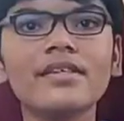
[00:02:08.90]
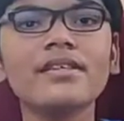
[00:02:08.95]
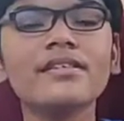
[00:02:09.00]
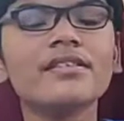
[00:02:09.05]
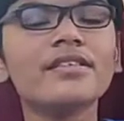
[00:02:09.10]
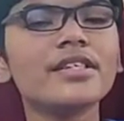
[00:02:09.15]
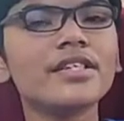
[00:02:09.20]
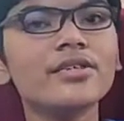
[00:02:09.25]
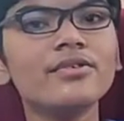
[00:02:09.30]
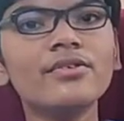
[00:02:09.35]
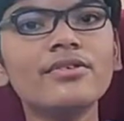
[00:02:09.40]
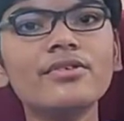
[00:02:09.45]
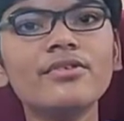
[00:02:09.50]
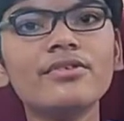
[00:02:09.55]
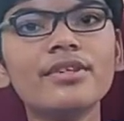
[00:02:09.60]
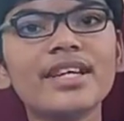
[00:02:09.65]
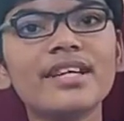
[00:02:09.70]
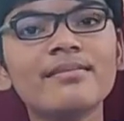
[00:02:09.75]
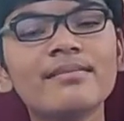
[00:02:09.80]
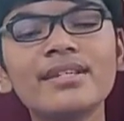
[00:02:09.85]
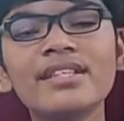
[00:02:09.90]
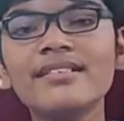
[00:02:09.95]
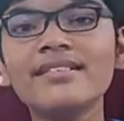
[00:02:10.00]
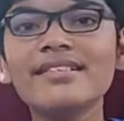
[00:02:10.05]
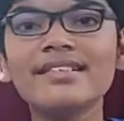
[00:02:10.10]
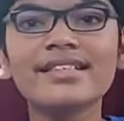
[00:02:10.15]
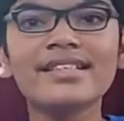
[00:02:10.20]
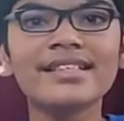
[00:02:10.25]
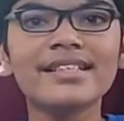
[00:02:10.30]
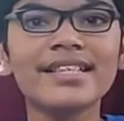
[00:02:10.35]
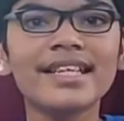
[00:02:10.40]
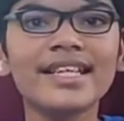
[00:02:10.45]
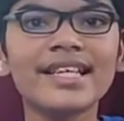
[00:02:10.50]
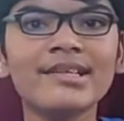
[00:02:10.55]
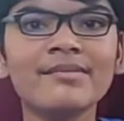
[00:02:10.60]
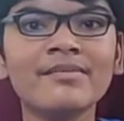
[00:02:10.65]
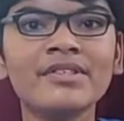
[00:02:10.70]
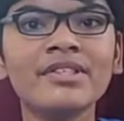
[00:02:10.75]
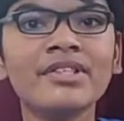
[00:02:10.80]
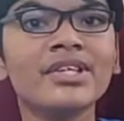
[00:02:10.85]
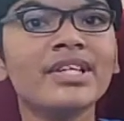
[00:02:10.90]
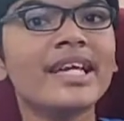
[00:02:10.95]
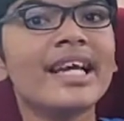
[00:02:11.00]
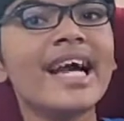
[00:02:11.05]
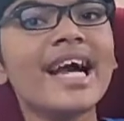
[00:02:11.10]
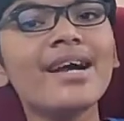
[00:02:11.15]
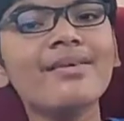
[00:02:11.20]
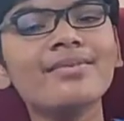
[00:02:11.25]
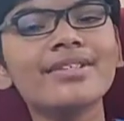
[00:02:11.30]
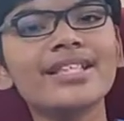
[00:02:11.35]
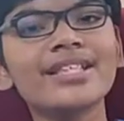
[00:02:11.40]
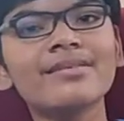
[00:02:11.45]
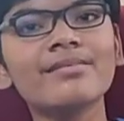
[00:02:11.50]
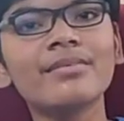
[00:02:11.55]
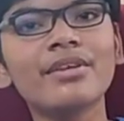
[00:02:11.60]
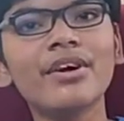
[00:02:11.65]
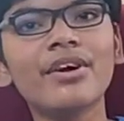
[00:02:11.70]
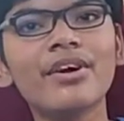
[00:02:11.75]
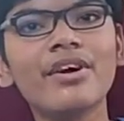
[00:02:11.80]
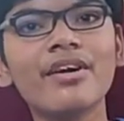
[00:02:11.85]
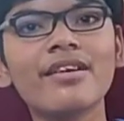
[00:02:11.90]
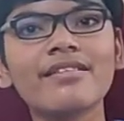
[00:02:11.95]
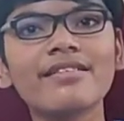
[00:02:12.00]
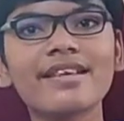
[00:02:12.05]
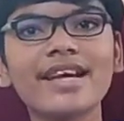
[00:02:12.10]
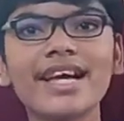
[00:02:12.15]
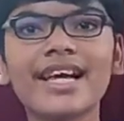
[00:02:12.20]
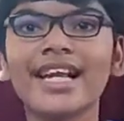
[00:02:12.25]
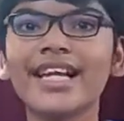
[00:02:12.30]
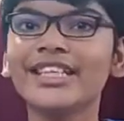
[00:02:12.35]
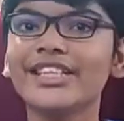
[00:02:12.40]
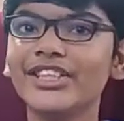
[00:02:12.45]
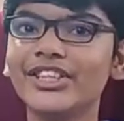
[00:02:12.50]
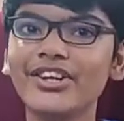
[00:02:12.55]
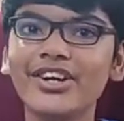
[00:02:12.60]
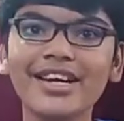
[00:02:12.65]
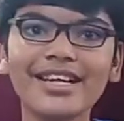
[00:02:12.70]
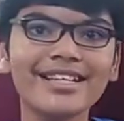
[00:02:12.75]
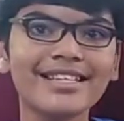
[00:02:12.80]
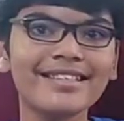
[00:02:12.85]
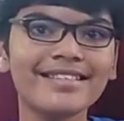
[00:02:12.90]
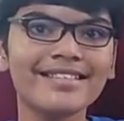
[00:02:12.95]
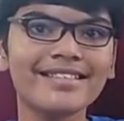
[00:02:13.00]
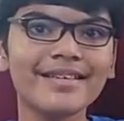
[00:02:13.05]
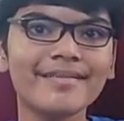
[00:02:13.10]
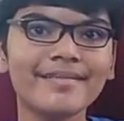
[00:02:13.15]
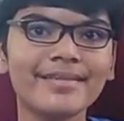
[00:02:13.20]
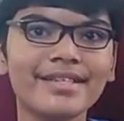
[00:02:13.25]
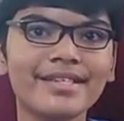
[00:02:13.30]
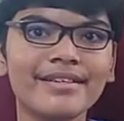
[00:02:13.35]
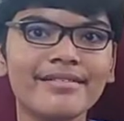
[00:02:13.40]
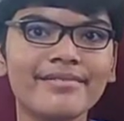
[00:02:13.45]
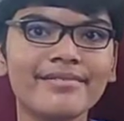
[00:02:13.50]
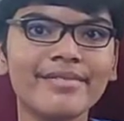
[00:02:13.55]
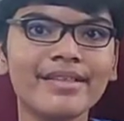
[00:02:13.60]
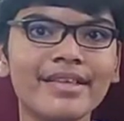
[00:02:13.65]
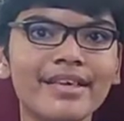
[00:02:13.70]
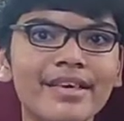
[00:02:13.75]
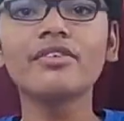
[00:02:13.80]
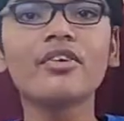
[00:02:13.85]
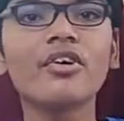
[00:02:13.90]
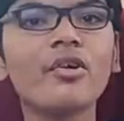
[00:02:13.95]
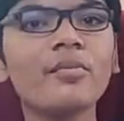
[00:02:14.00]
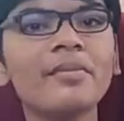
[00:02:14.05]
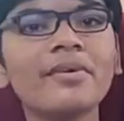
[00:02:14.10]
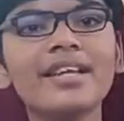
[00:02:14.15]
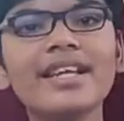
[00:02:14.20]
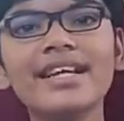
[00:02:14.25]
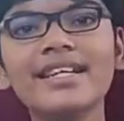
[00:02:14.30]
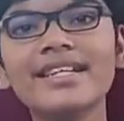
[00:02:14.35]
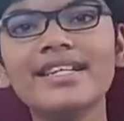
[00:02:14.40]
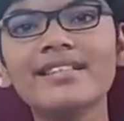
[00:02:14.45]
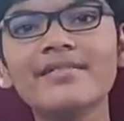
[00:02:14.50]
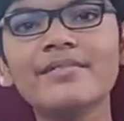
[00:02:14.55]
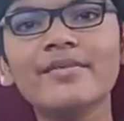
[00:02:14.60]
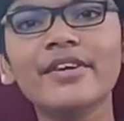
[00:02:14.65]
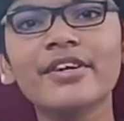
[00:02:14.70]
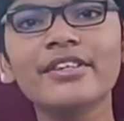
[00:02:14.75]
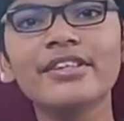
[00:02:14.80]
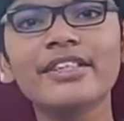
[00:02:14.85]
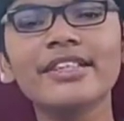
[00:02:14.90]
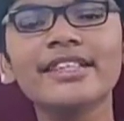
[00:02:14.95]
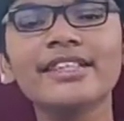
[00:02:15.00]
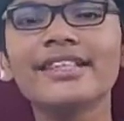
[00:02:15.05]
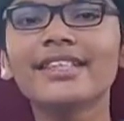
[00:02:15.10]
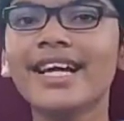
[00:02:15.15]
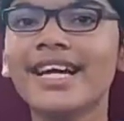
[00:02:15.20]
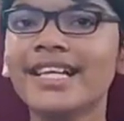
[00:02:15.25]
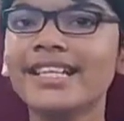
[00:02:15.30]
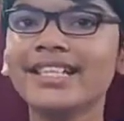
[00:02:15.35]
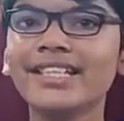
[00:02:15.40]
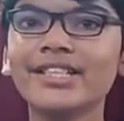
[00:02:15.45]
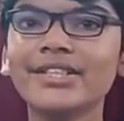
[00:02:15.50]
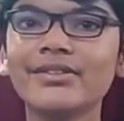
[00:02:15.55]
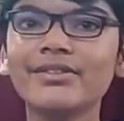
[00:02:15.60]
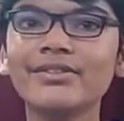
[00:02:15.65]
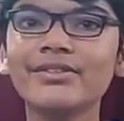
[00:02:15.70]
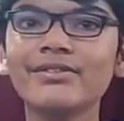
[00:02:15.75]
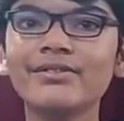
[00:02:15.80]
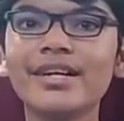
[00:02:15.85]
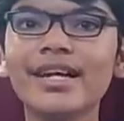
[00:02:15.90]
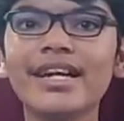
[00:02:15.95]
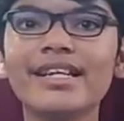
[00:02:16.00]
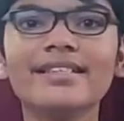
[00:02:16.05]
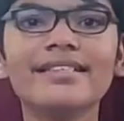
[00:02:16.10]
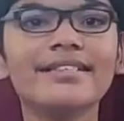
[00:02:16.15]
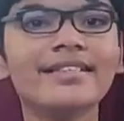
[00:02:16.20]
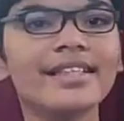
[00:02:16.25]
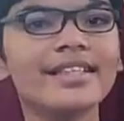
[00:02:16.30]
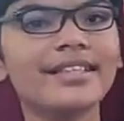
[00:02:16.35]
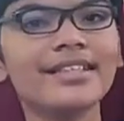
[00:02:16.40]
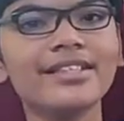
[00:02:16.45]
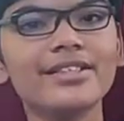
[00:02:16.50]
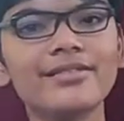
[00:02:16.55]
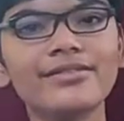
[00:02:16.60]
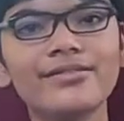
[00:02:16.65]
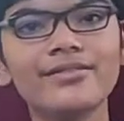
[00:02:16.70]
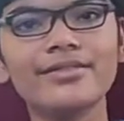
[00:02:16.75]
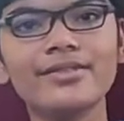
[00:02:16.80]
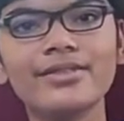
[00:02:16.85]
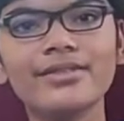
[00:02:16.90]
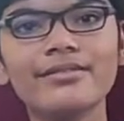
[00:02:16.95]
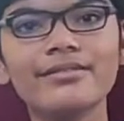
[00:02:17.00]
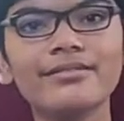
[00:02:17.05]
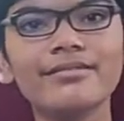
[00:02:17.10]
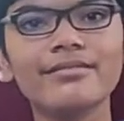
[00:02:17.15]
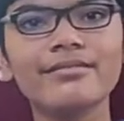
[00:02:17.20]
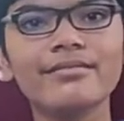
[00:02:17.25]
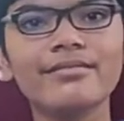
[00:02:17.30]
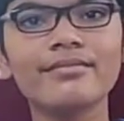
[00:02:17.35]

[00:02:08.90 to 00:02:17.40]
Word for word: So you too can build such a game with your AI Vision blocks and enjoy this summer. So hope you like this project. Thank you and stay tuned.